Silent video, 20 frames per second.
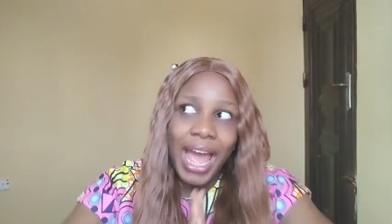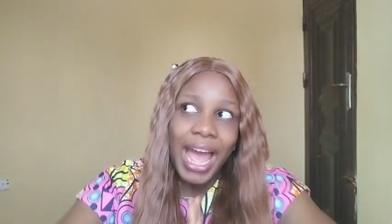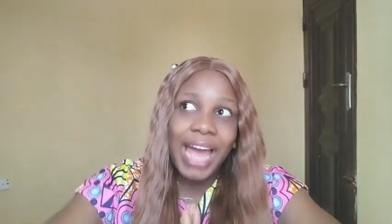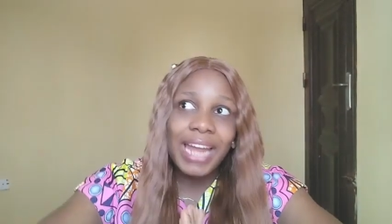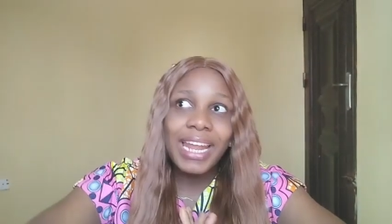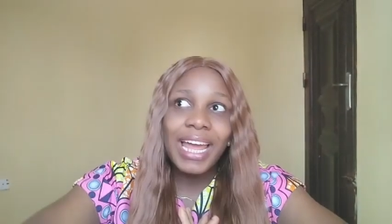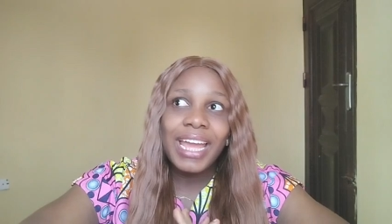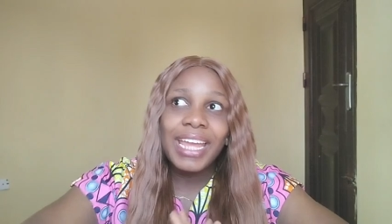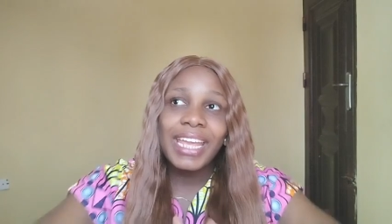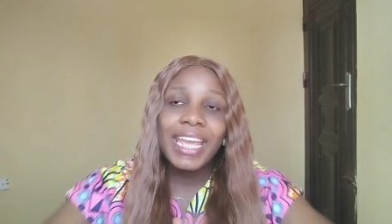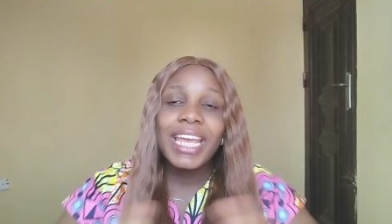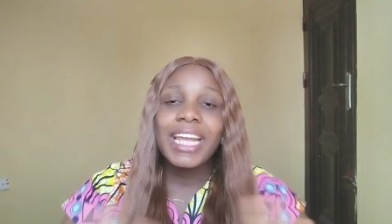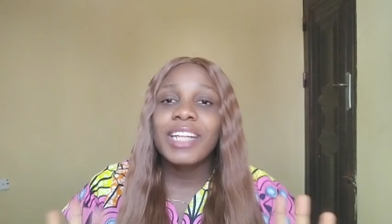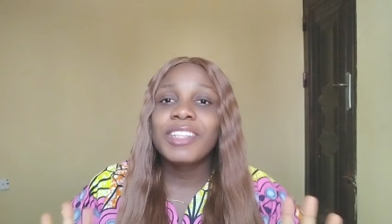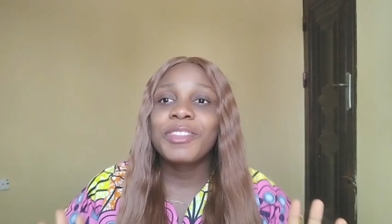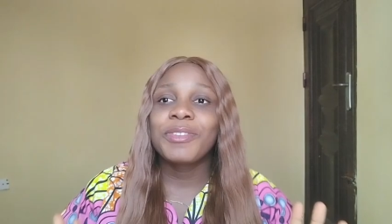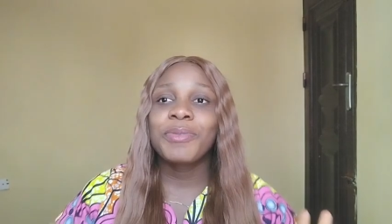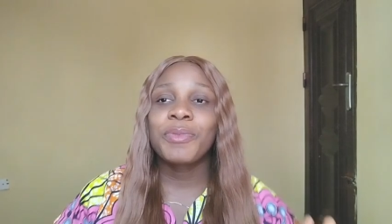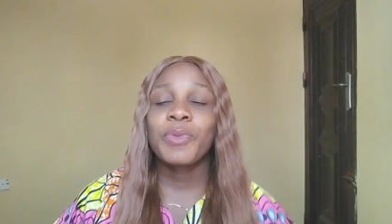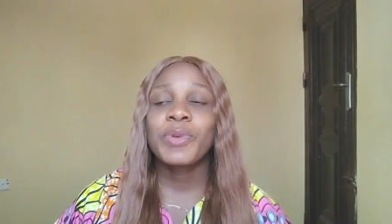And I hear a
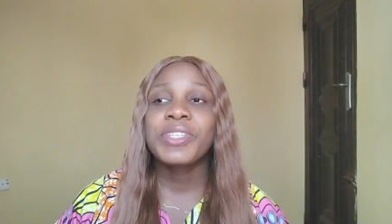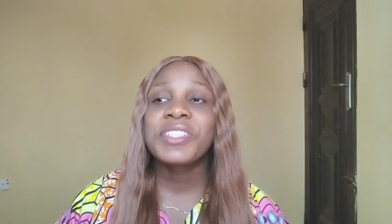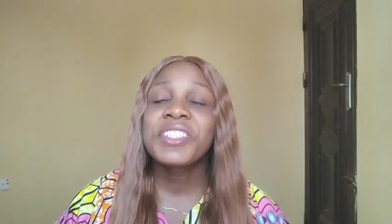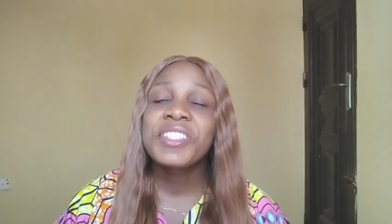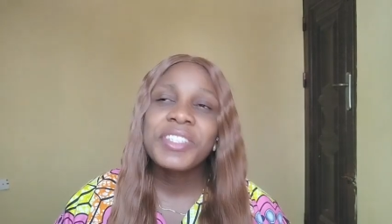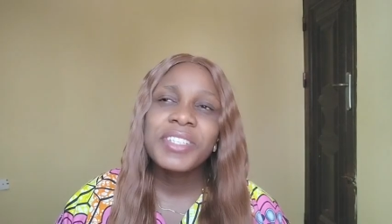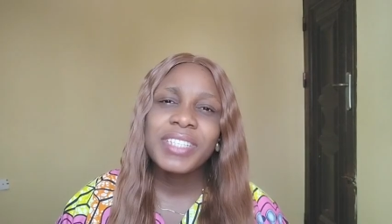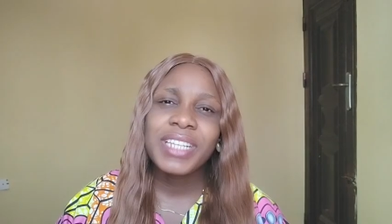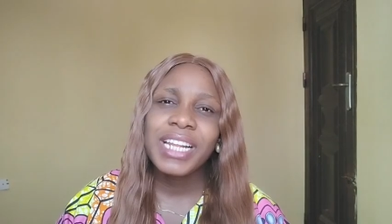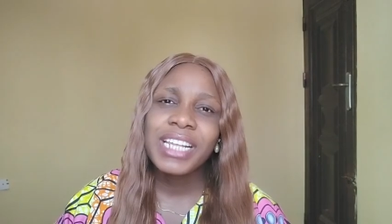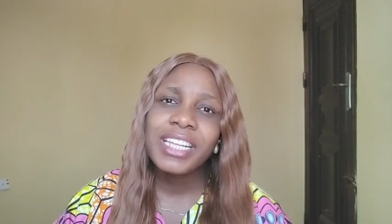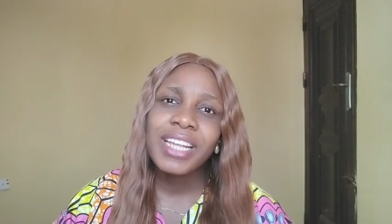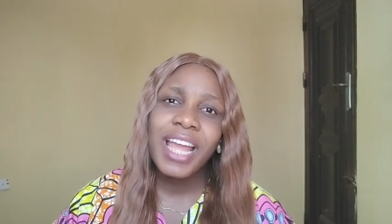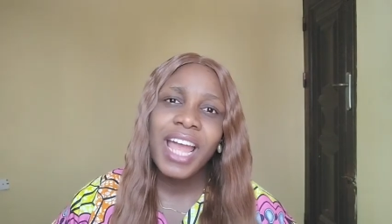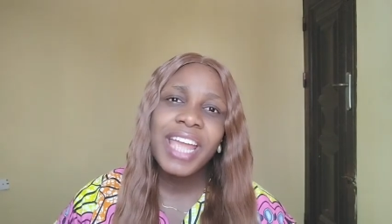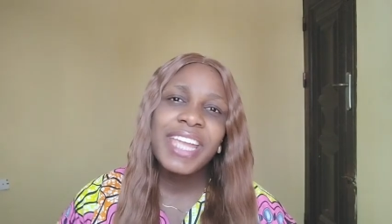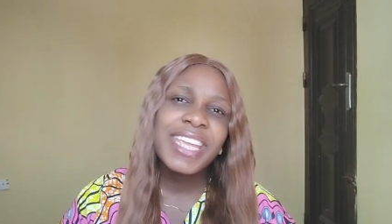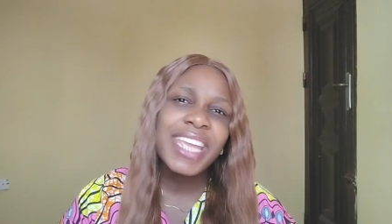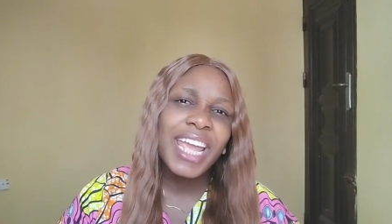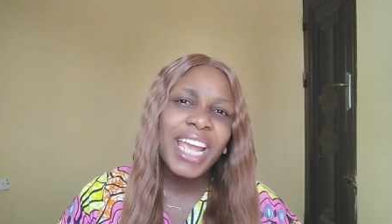lot of questions,
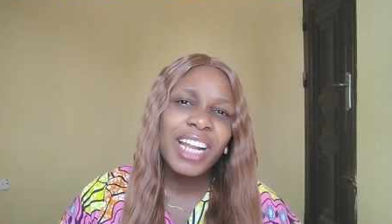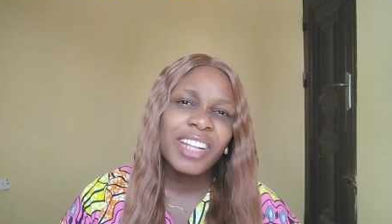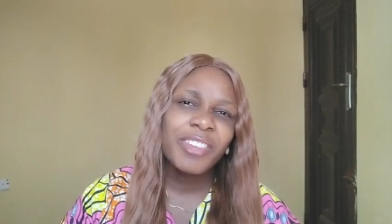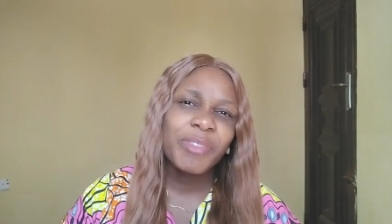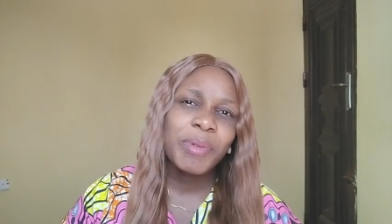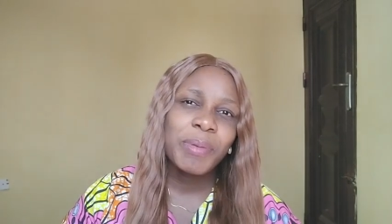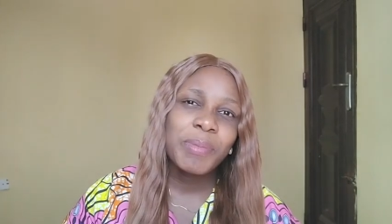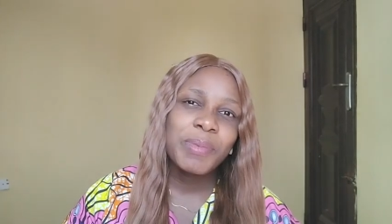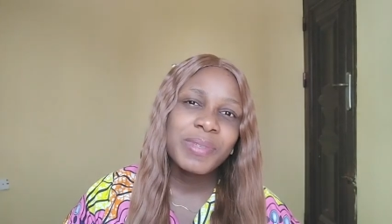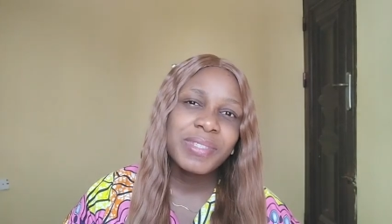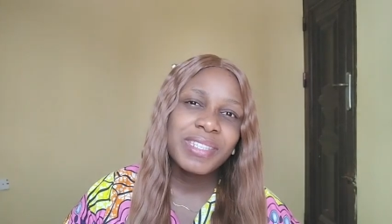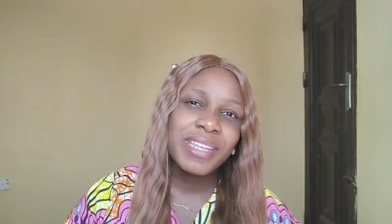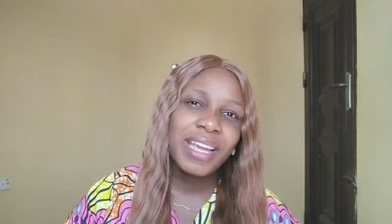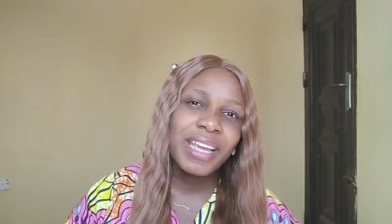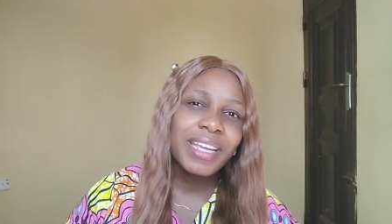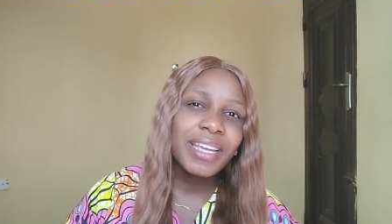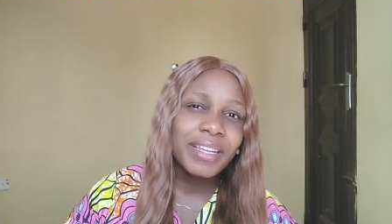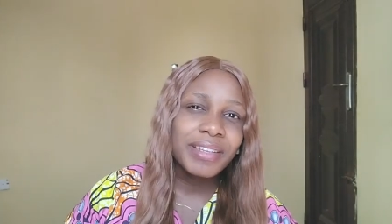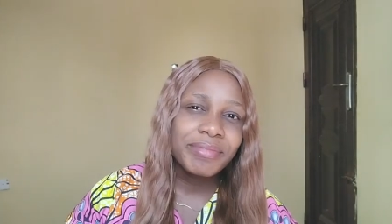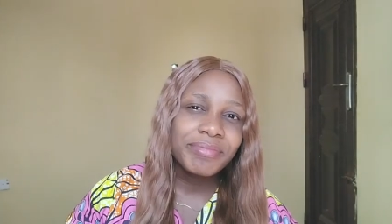I hear a lot of people
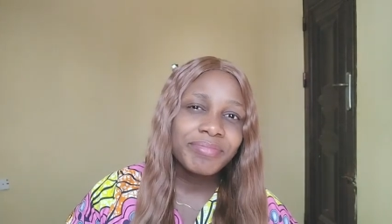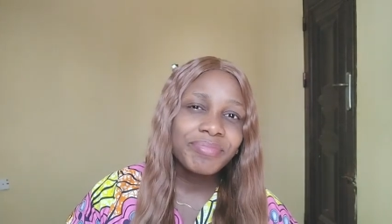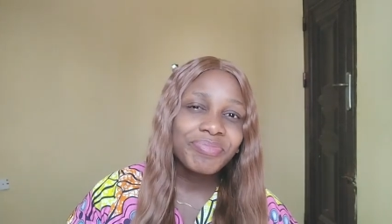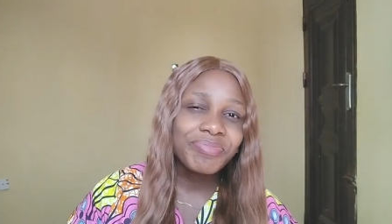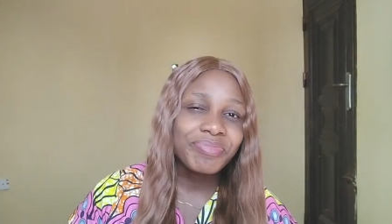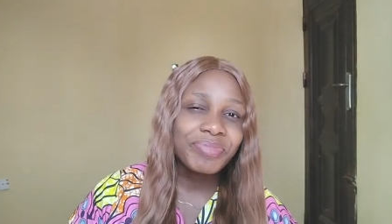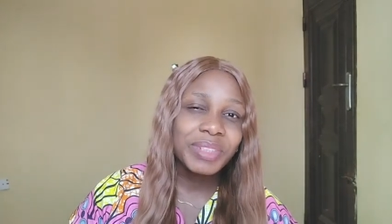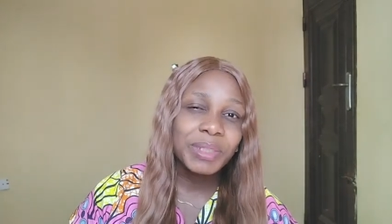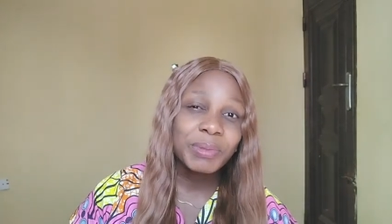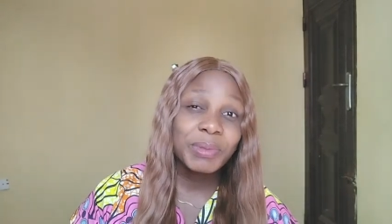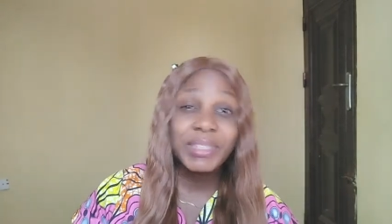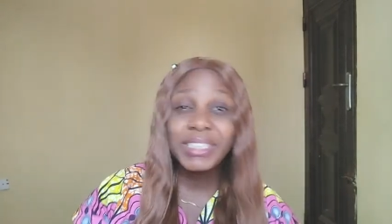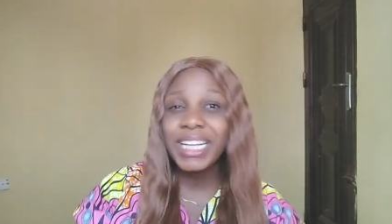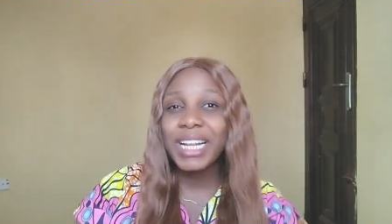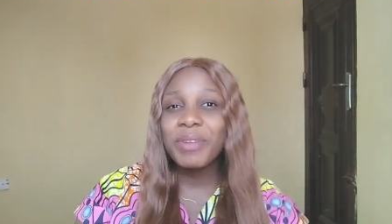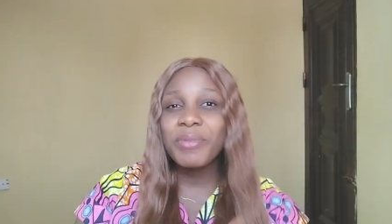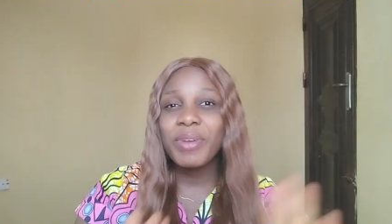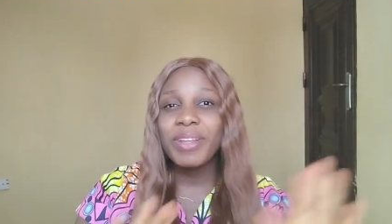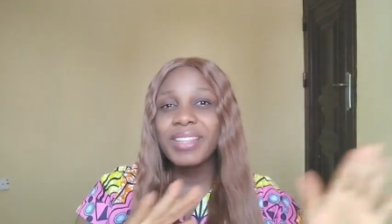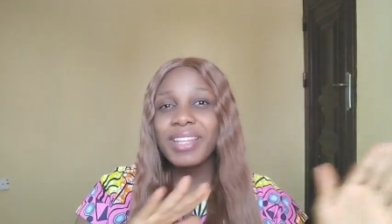saying,
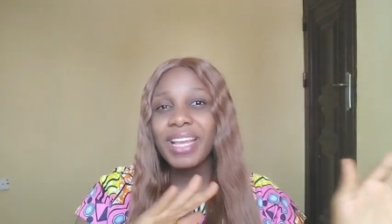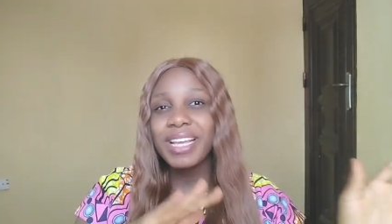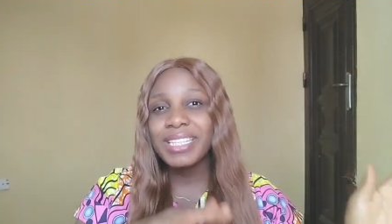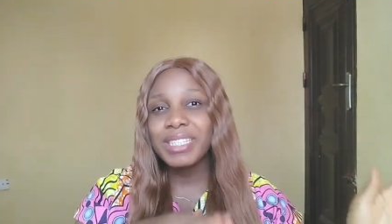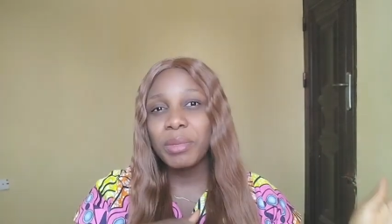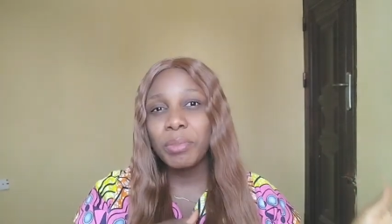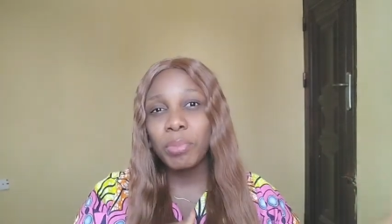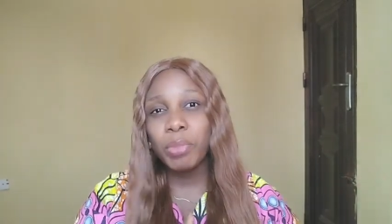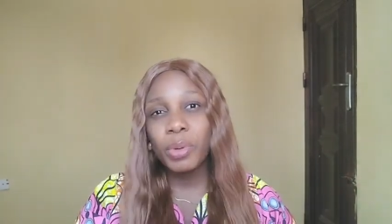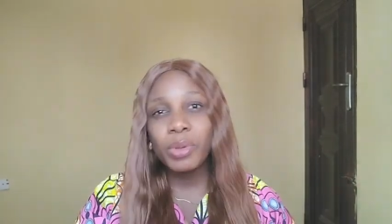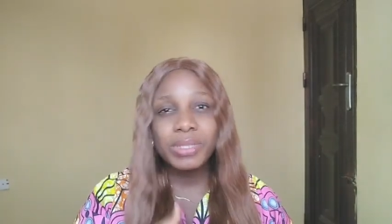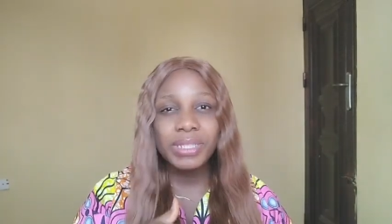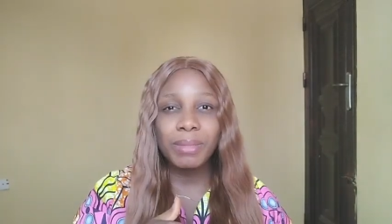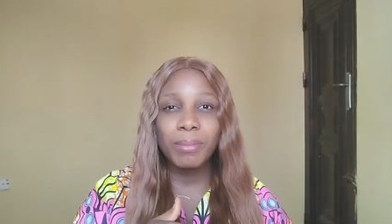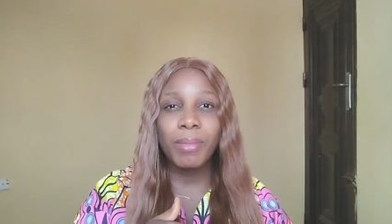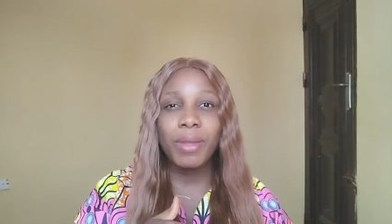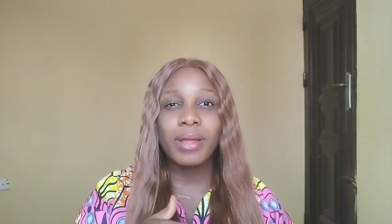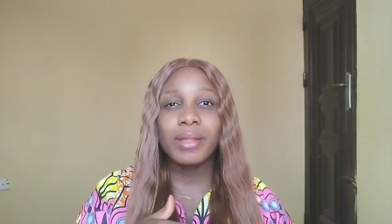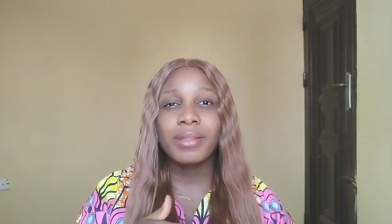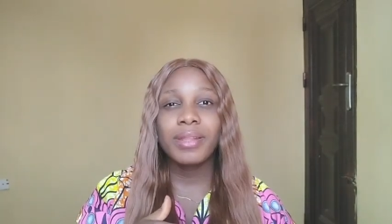especially when there is a post
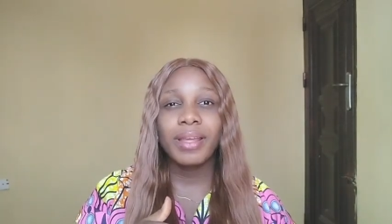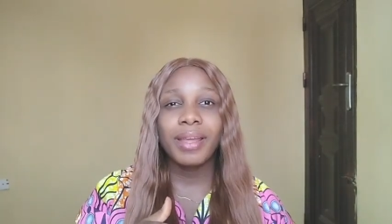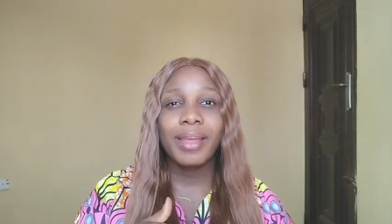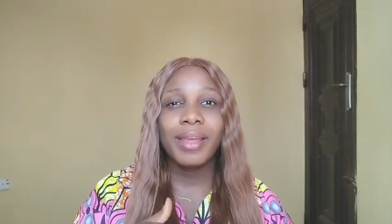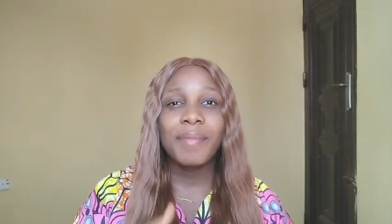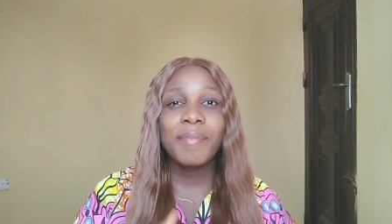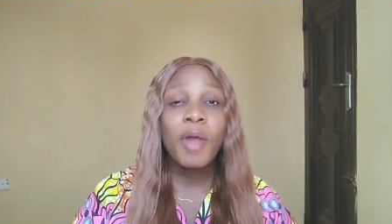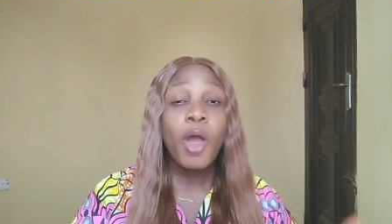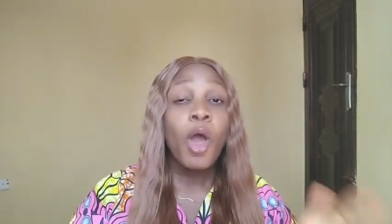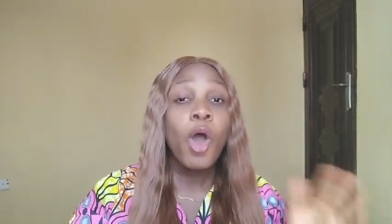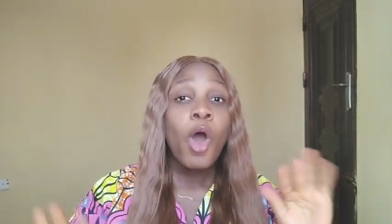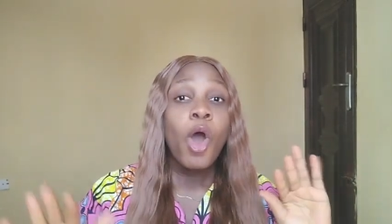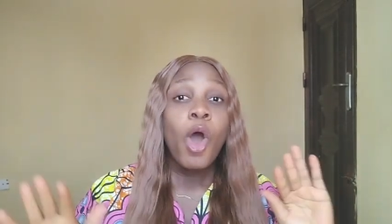about them